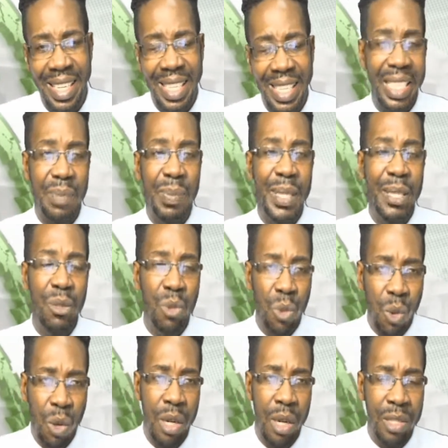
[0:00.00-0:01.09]
It has been
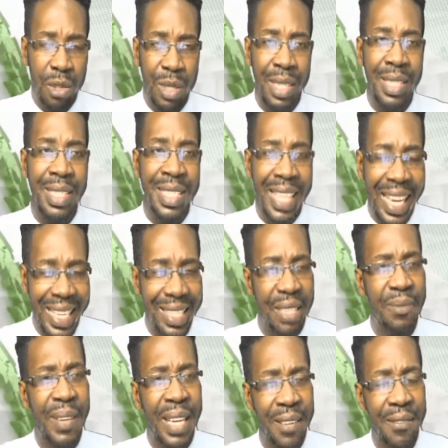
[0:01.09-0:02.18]

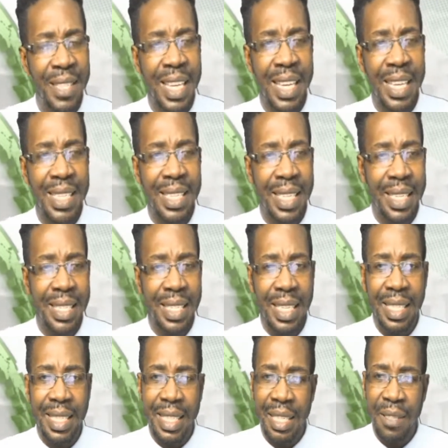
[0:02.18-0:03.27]
295 days
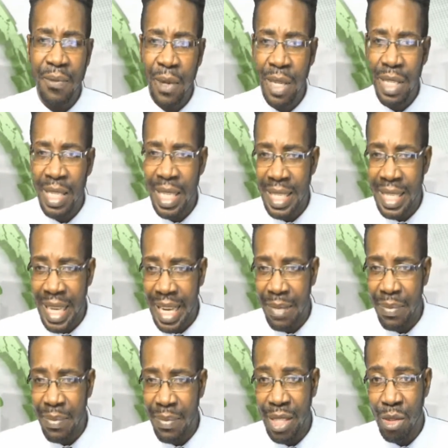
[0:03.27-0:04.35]
since this fraudulent
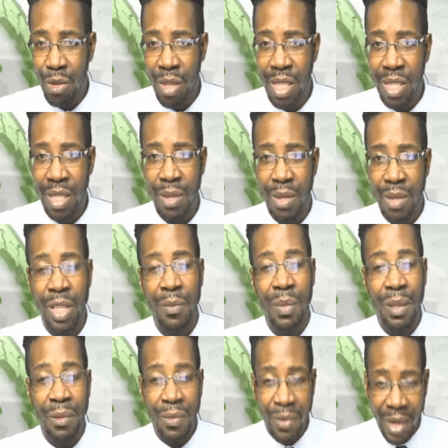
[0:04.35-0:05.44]
administration would have
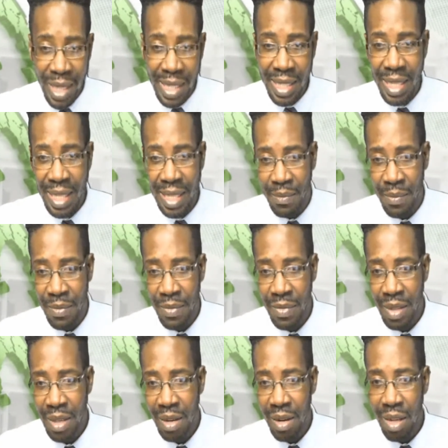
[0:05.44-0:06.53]
been foisted
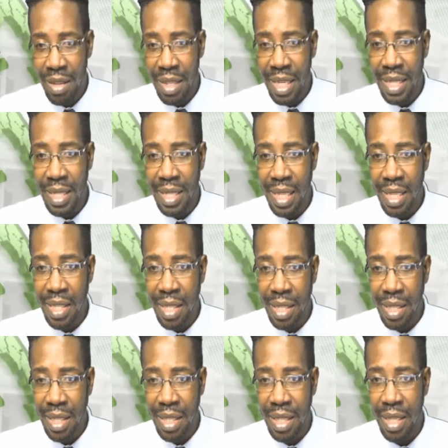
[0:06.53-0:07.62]
on this nation.